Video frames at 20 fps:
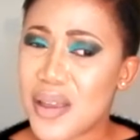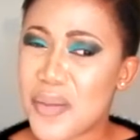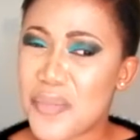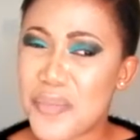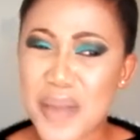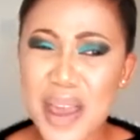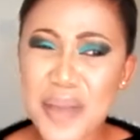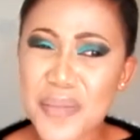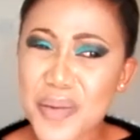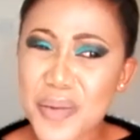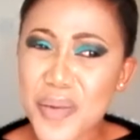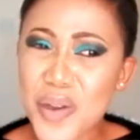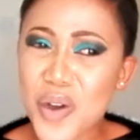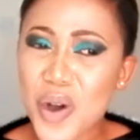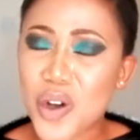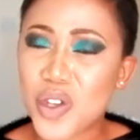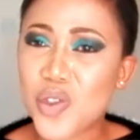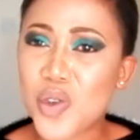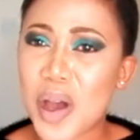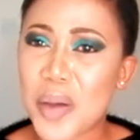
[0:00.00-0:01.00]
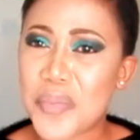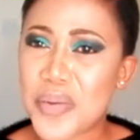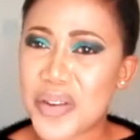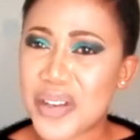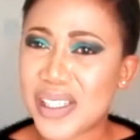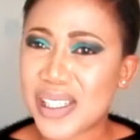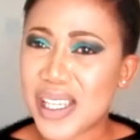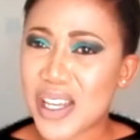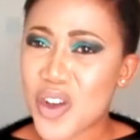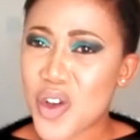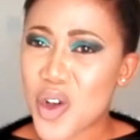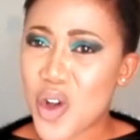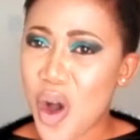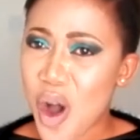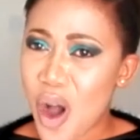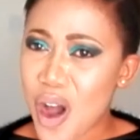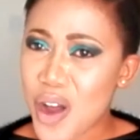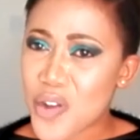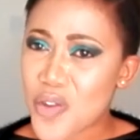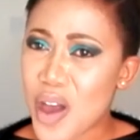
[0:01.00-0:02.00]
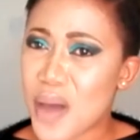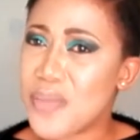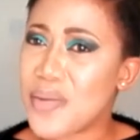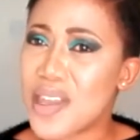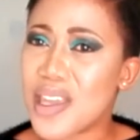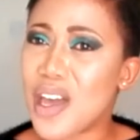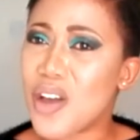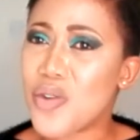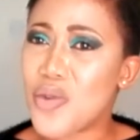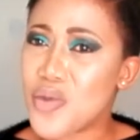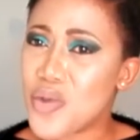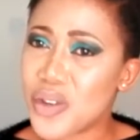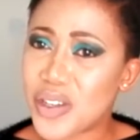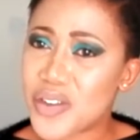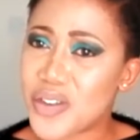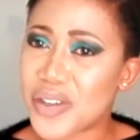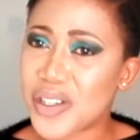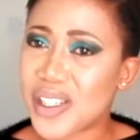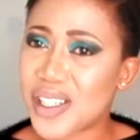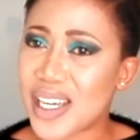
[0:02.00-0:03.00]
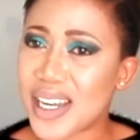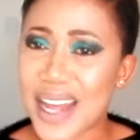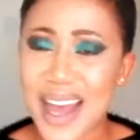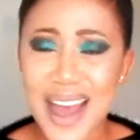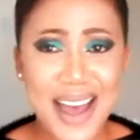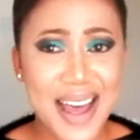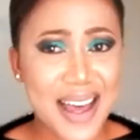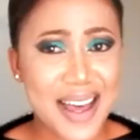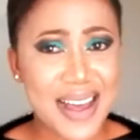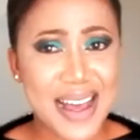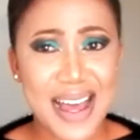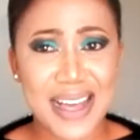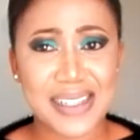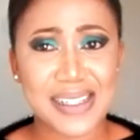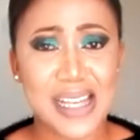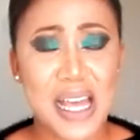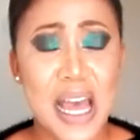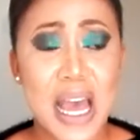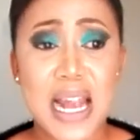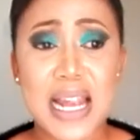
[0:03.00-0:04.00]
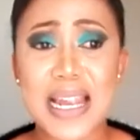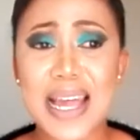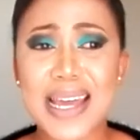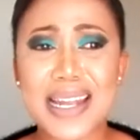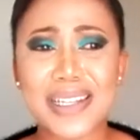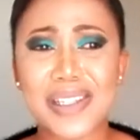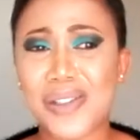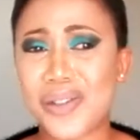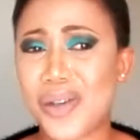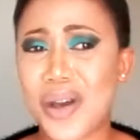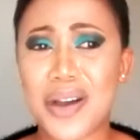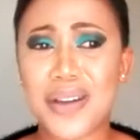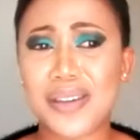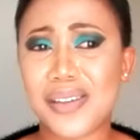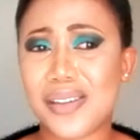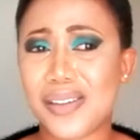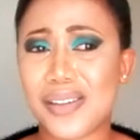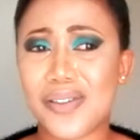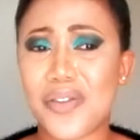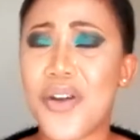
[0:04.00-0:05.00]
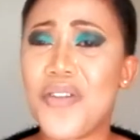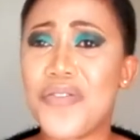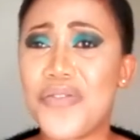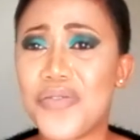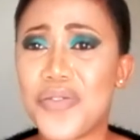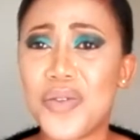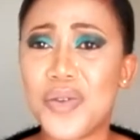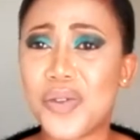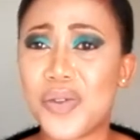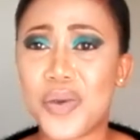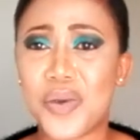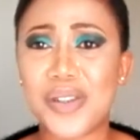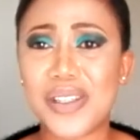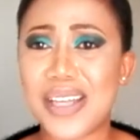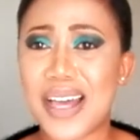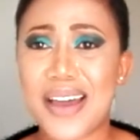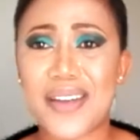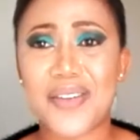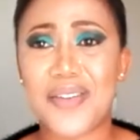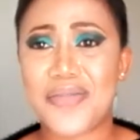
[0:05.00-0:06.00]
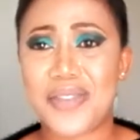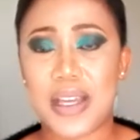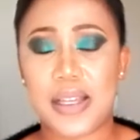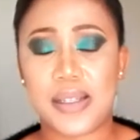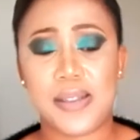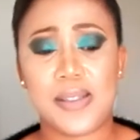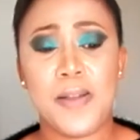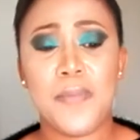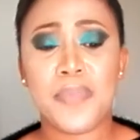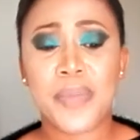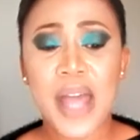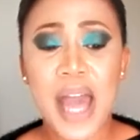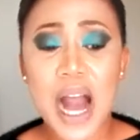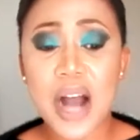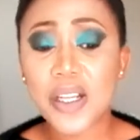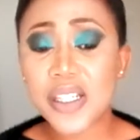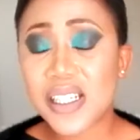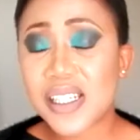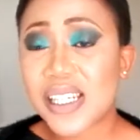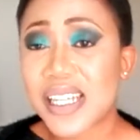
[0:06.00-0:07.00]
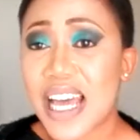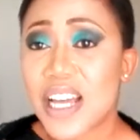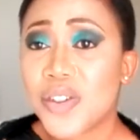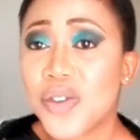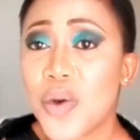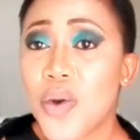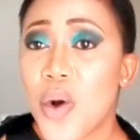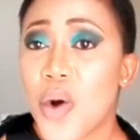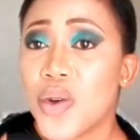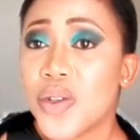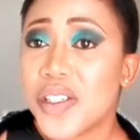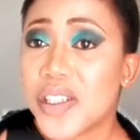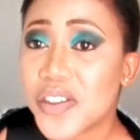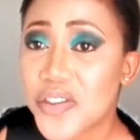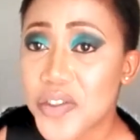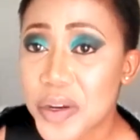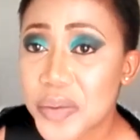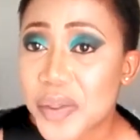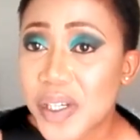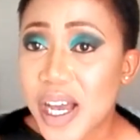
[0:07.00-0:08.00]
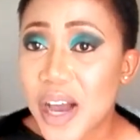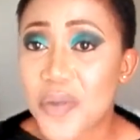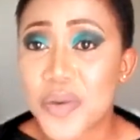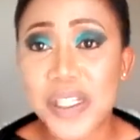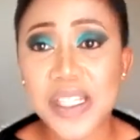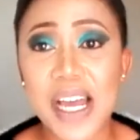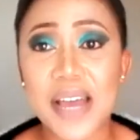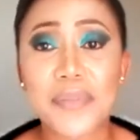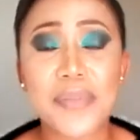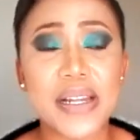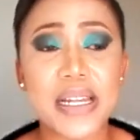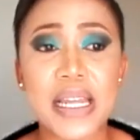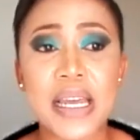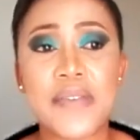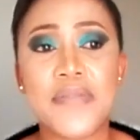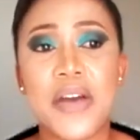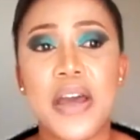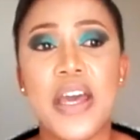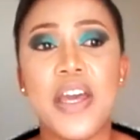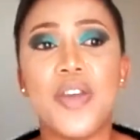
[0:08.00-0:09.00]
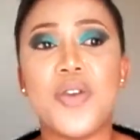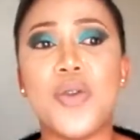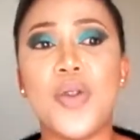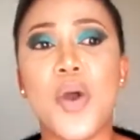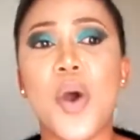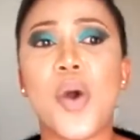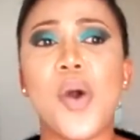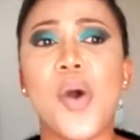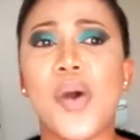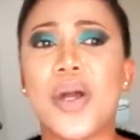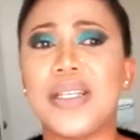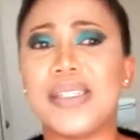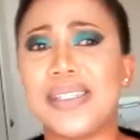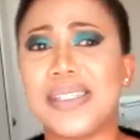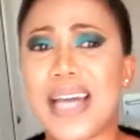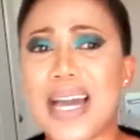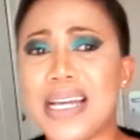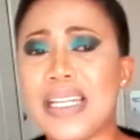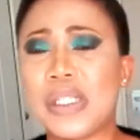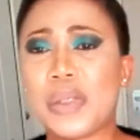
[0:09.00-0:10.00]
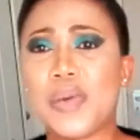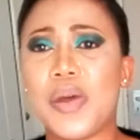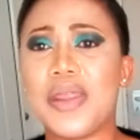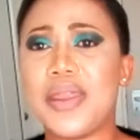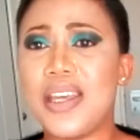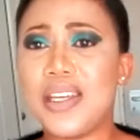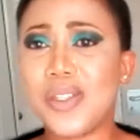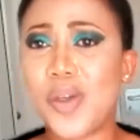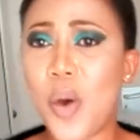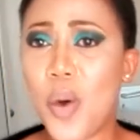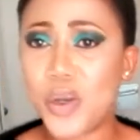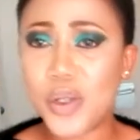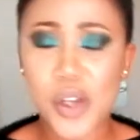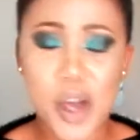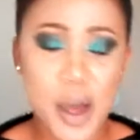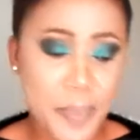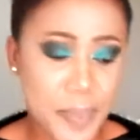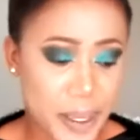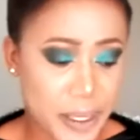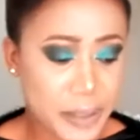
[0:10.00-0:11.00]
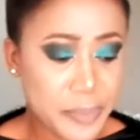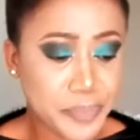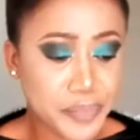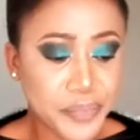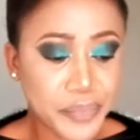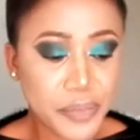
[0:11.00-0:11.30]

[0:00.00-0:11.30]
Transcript: maybe because you are praising God, you are being a good Christian. Guys, let us not confuse those kind of things. I would just like to quote scripture, which I believe, you know, coincides with this whole topic.